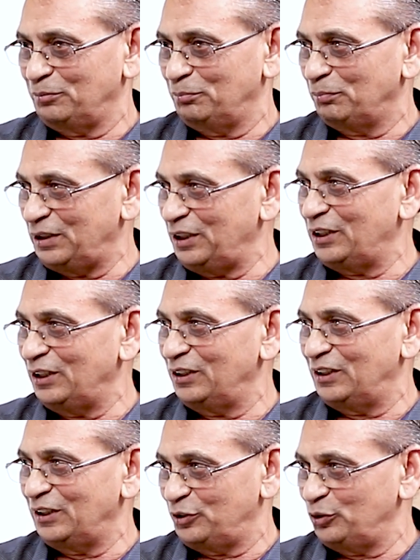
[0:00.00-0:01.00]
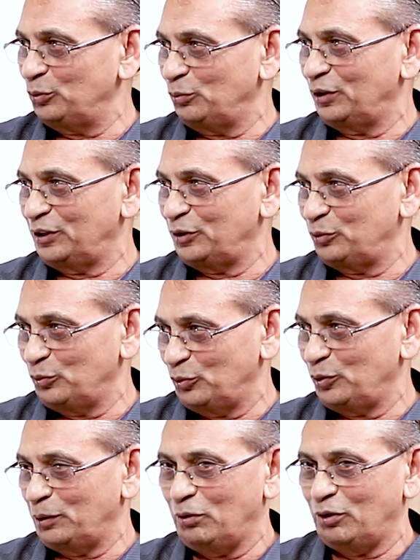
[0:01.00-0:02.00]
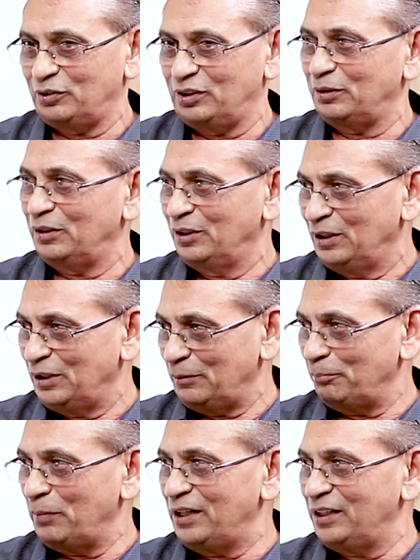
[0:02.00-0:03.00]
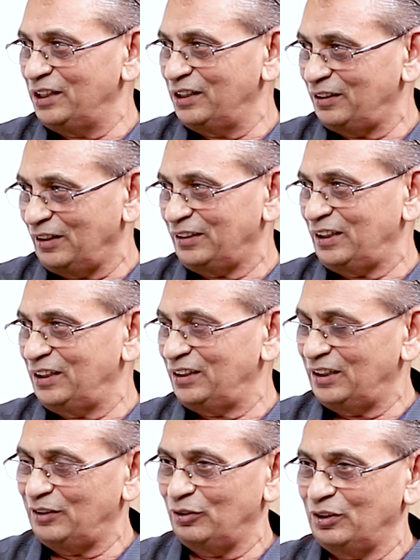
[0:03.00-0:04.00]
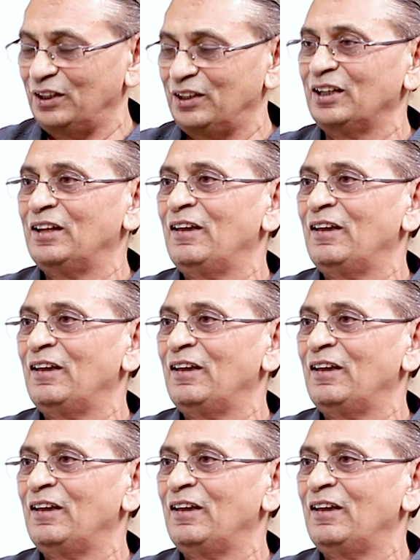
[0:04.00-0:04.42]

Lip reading: material that you wanted to know about the bending, cutting and all that.